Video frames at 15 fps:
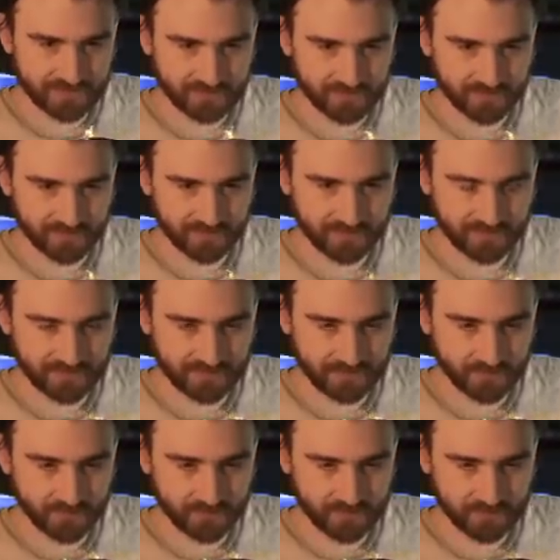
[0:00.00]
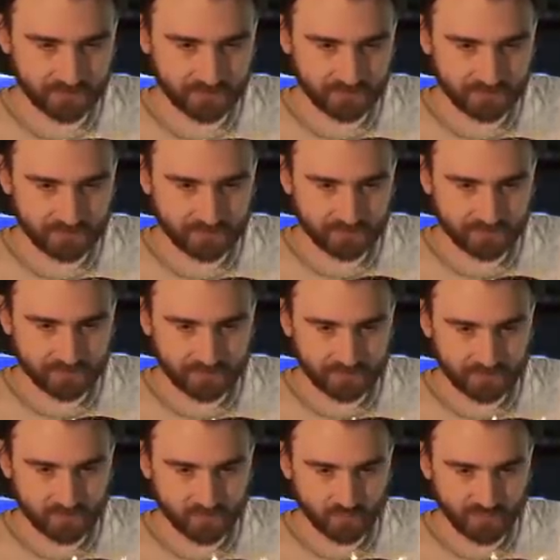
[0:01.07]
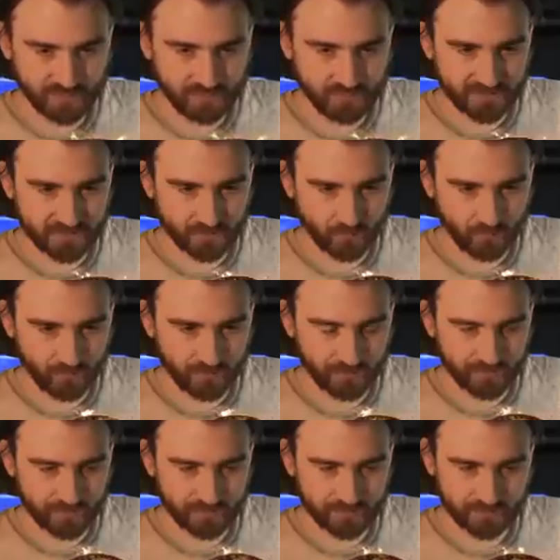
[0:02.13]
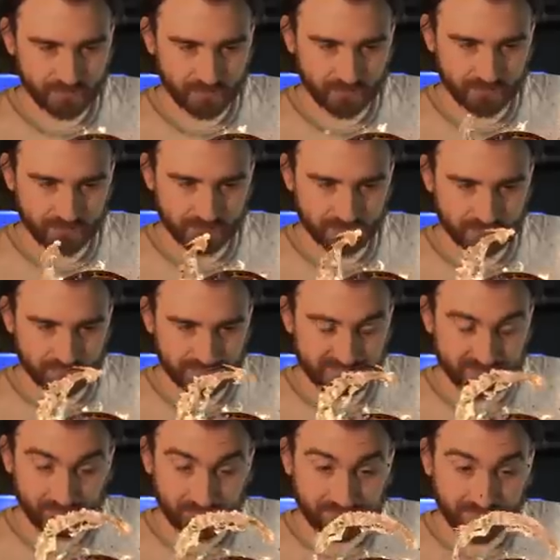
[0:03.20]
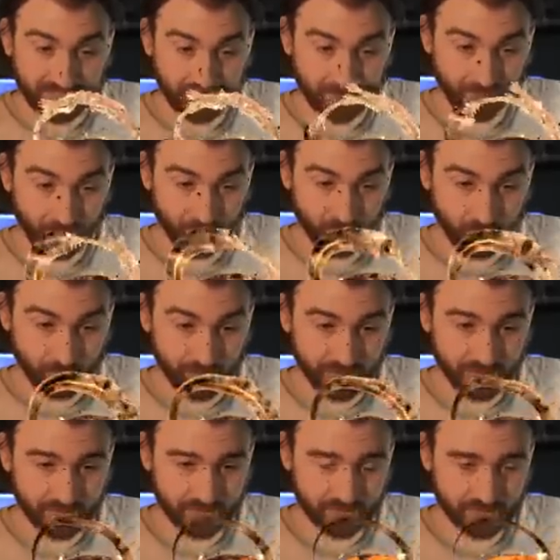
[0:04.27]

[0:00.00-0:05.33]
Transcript: Don't think I do. Dream Trawler. It's not the deck I thought it would be.